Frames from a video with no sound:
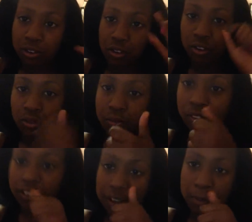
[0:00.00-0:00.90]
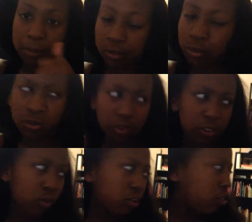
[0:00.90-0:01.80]
You know, the lead pencils.
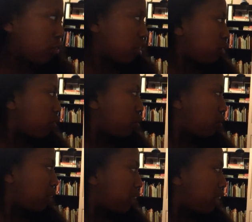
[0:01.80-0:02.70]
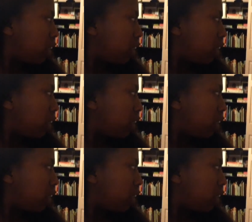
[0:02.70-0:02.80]
Of course you guys know that.